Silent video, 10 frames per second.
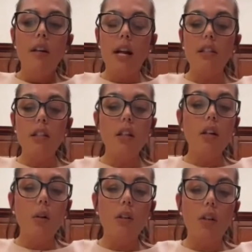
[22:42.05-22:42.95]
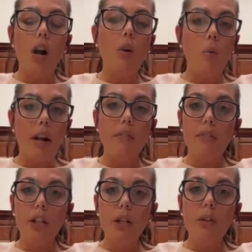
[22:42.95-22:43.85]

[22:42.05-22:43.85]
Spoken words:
that's going to go a long way for you,